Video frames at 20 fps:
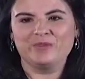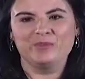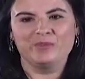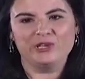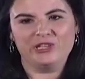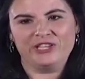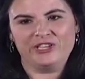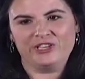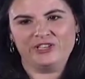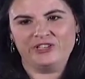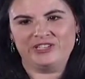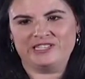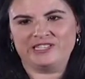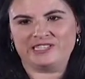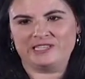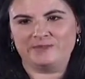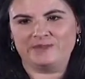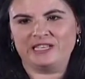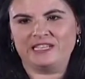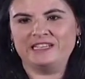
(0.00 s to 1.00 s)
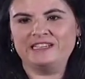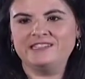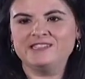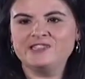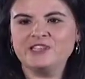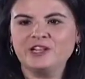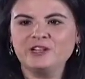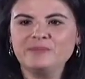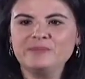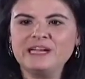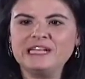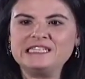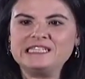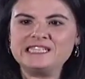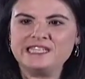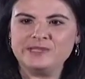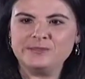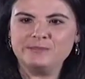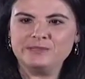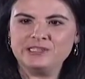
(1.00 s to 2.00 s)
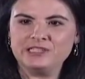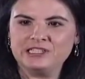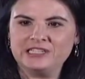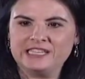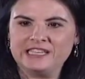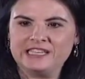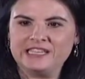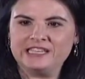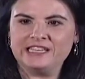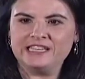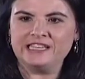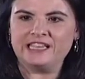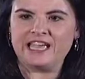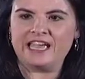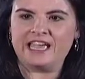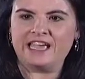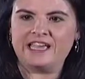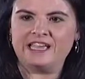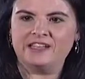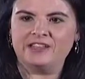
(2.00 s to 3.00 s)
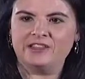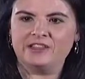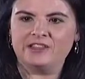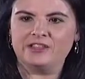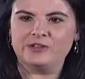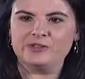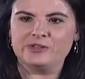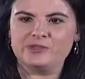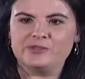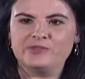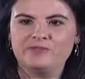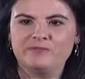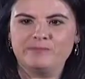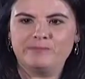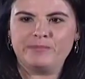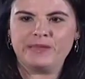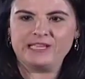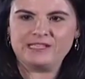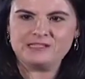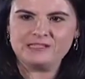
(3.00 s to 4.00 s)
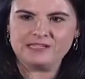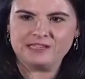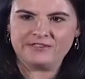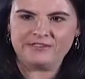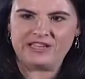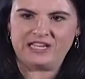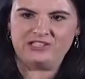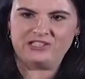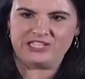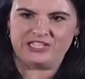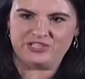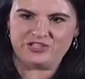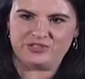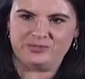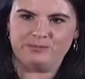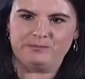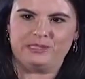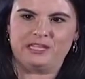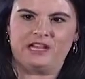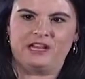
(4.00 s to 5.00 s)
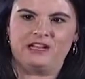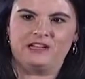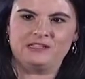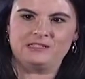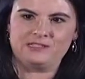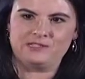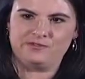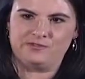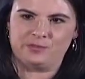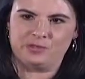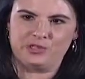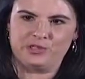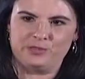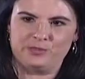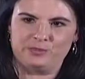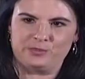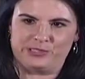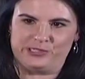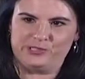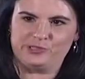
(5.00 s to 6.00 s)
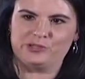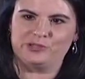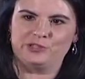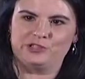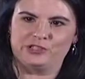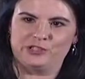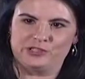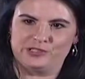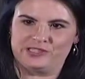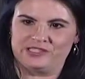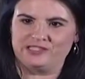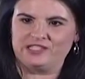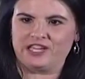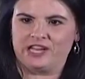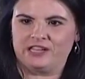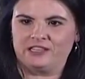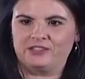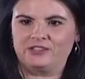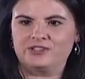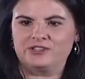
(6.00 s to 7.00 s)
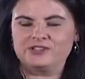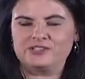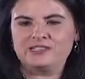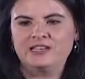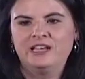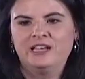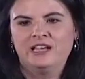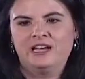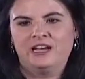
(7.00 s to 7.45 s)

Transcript: Really cute exhibit, and it's all about team building and those basic foundation blocks for preschoolers and toddlers.